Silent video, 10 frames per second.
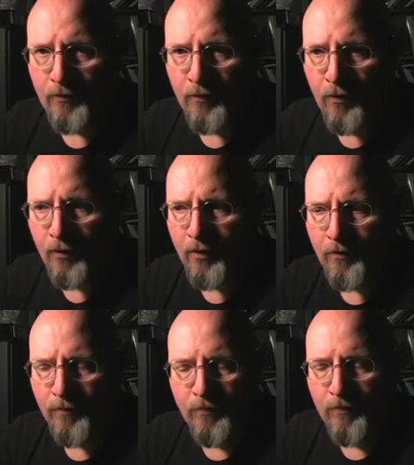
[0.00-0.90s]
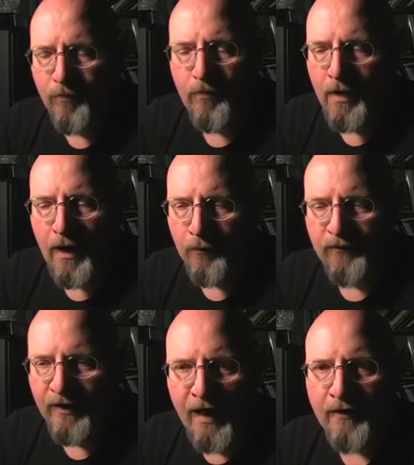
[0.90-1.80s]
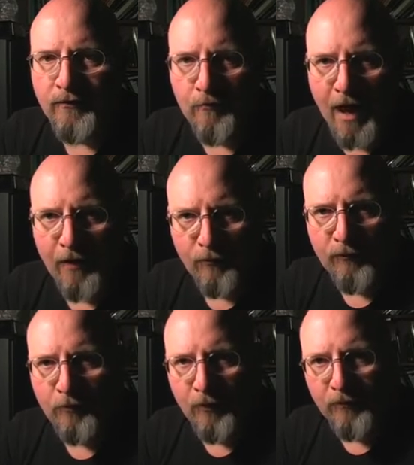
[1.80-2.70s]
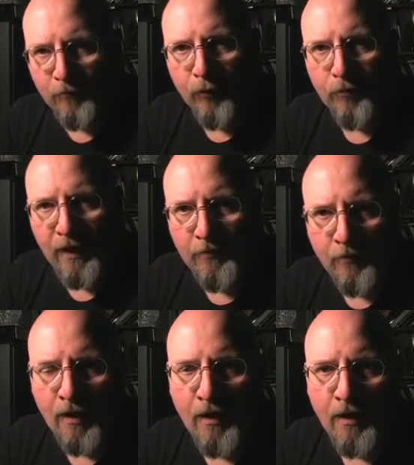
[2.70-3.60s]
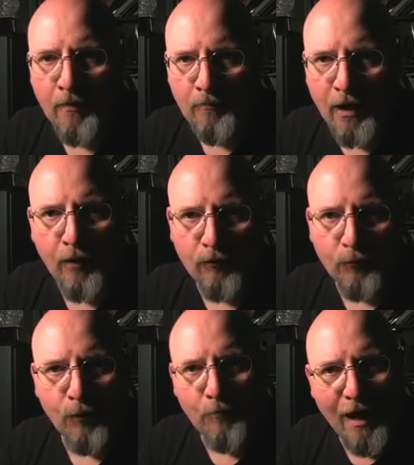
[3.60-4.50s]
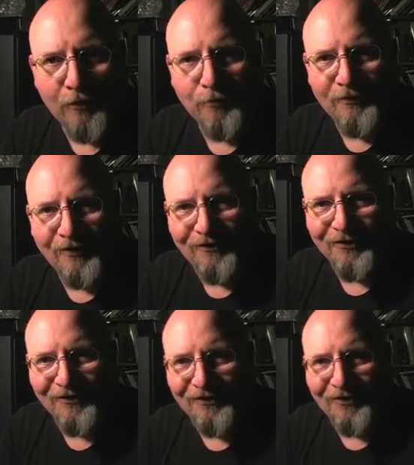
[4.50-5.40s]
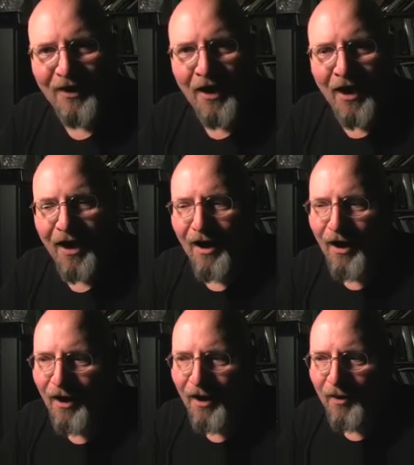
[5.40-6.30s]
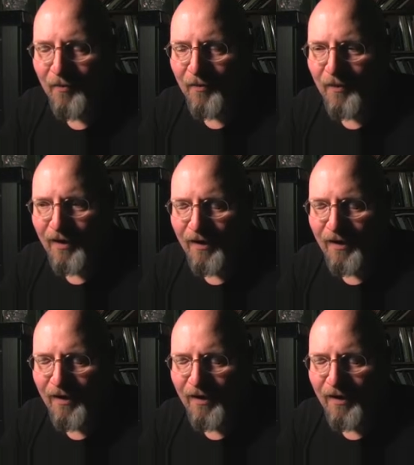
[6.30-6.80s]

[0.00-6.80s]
or I was against math for some reason. Both my parents were mathematicians. Um,